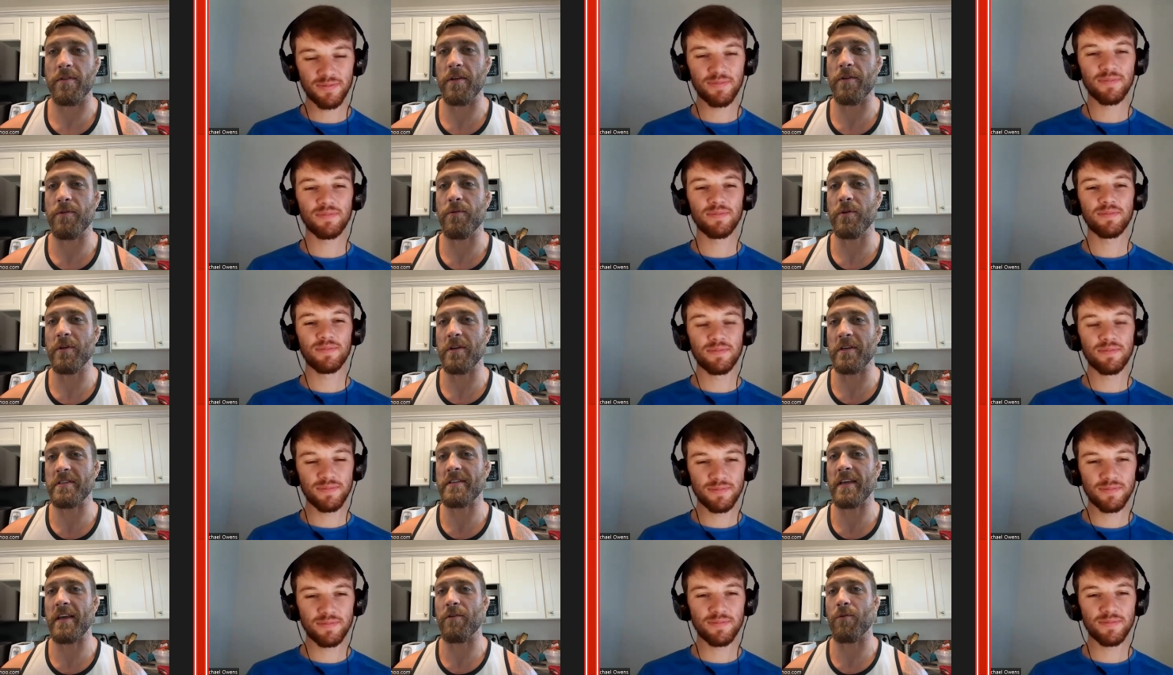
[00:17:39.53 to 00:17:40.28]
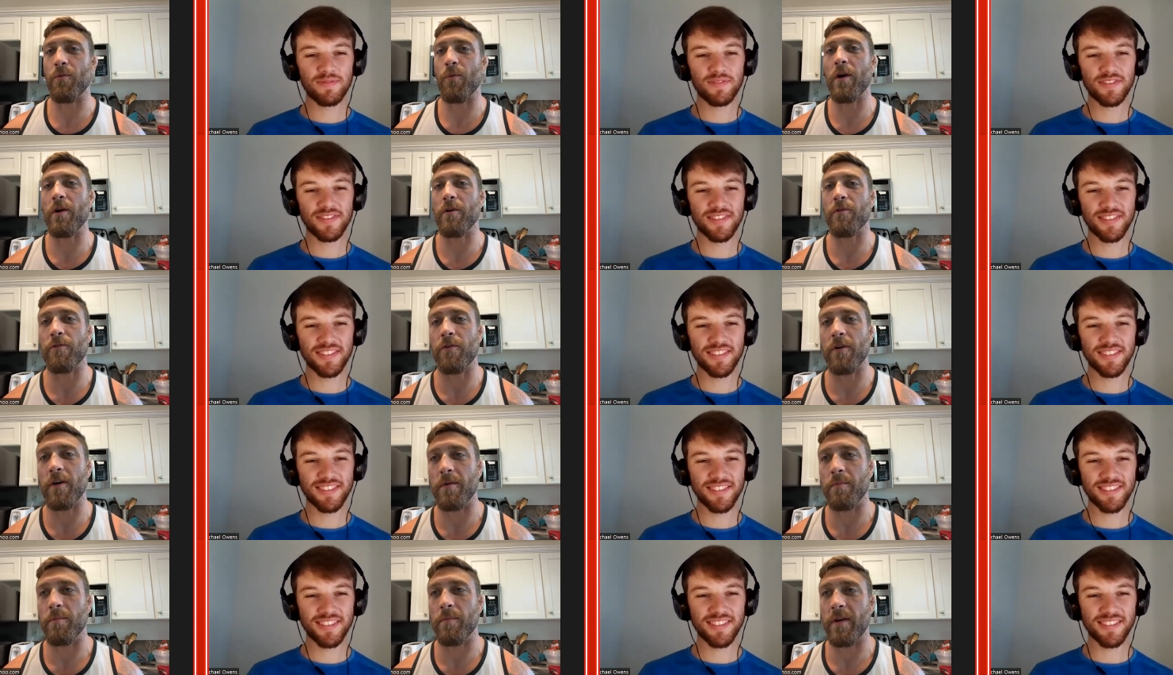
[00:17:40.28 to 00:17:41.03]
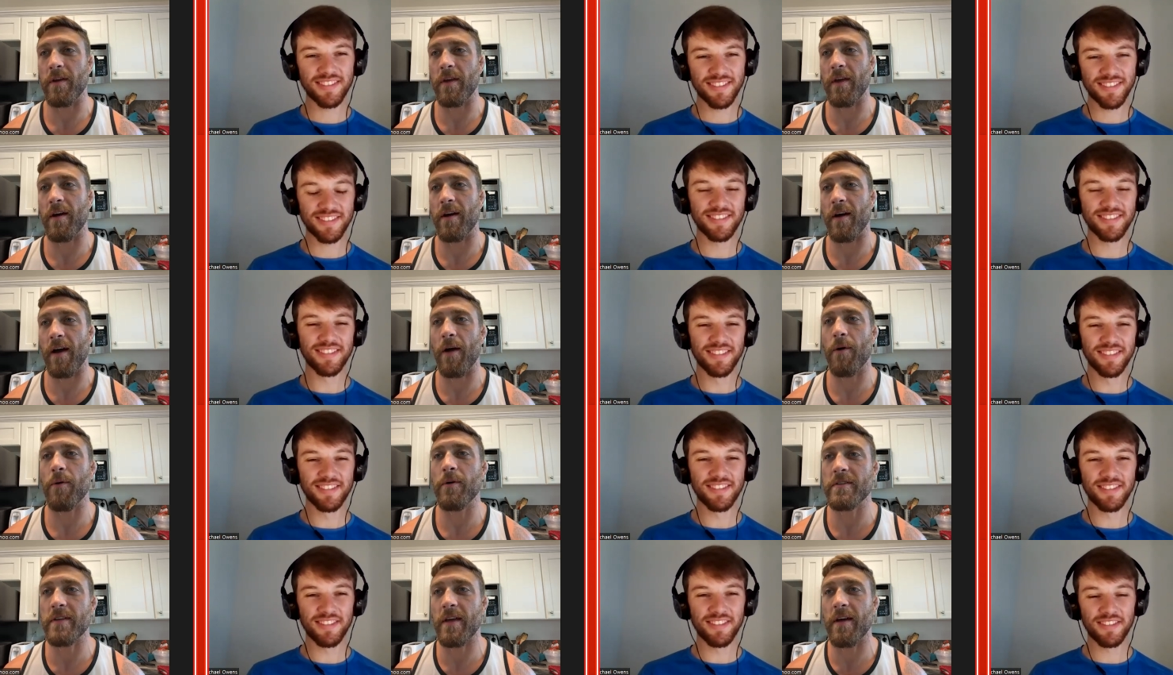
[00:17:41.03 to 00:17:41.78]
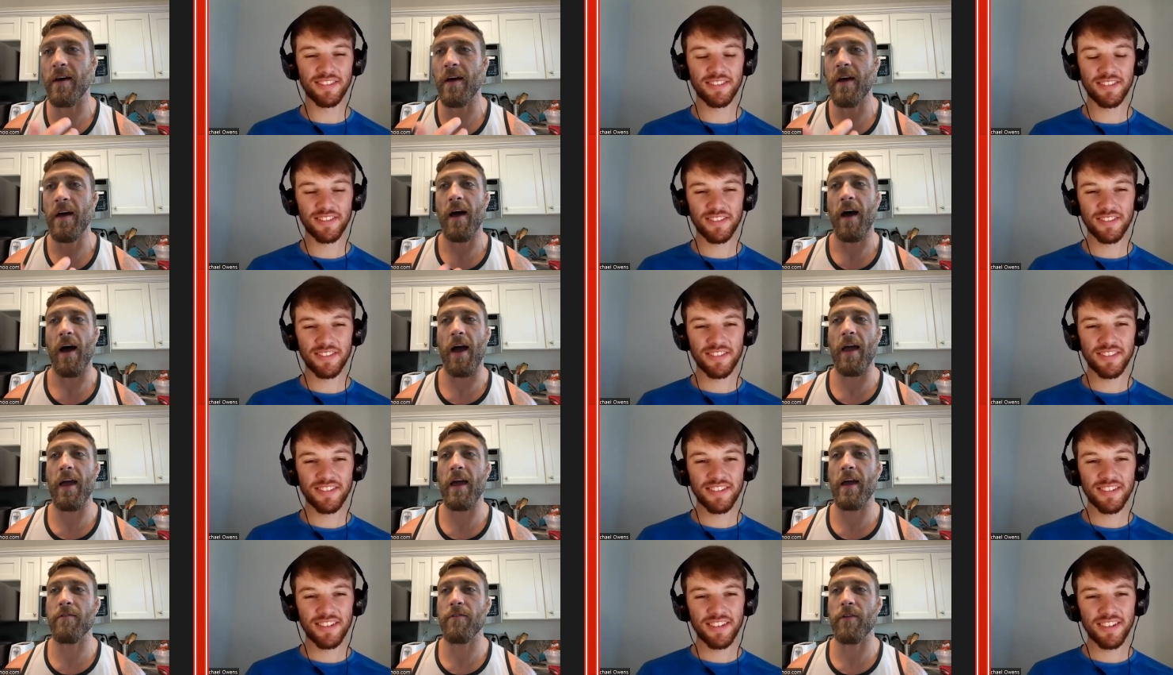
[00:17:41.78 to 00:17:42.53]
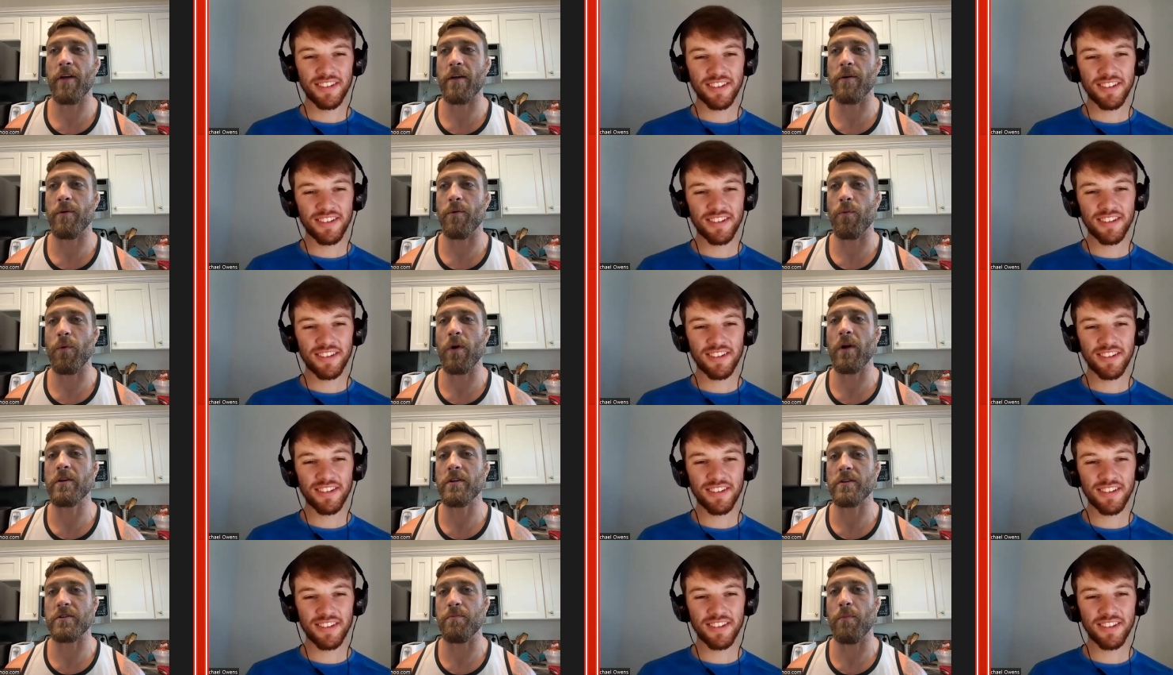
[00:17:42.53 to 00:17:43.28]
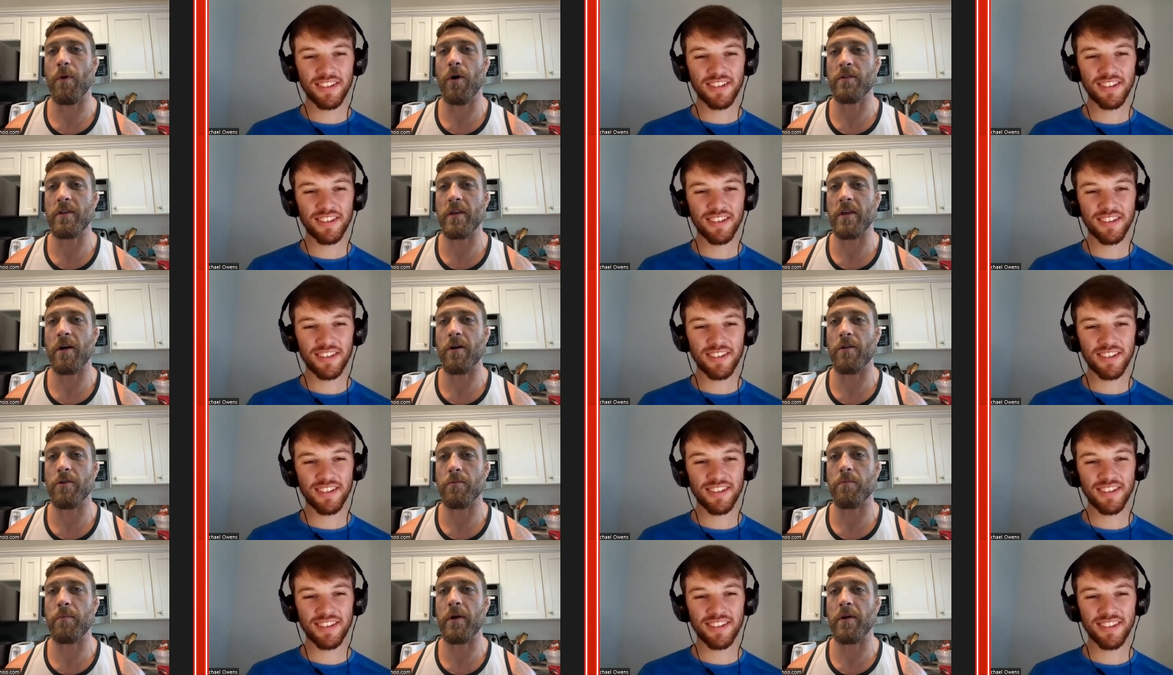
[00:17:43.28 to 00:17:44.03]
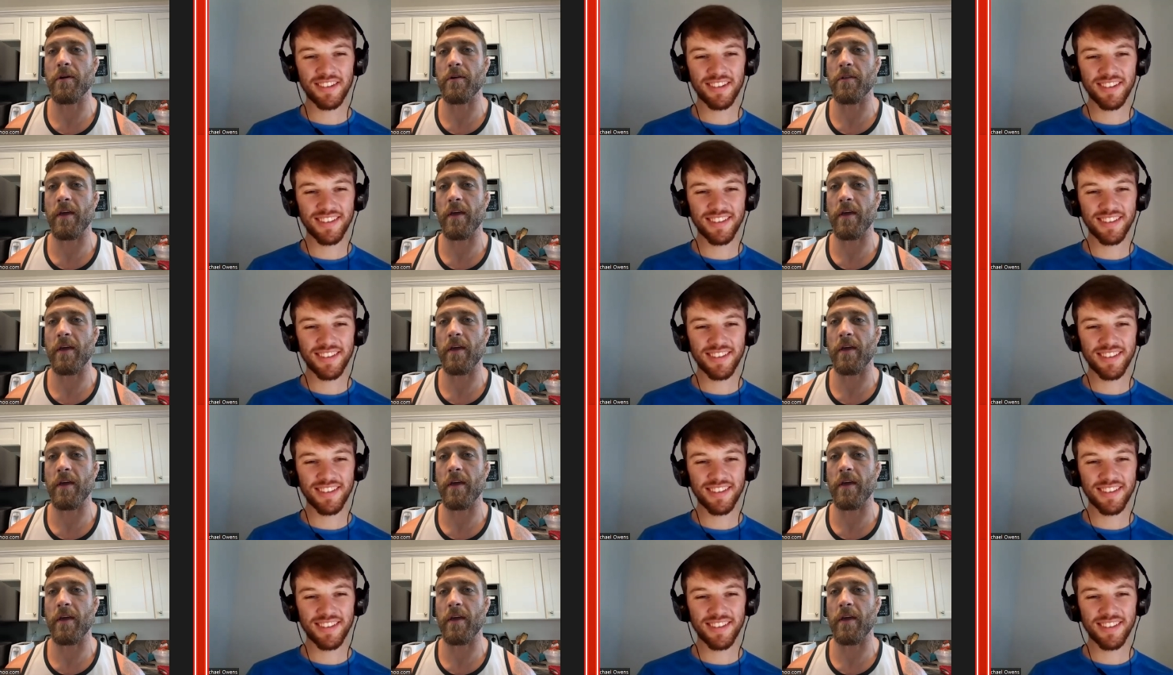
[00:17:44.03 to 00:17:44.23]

Speaker 1: Doesn't really say or where from, but yeah, I always got I have like a weirdest multicolored beard.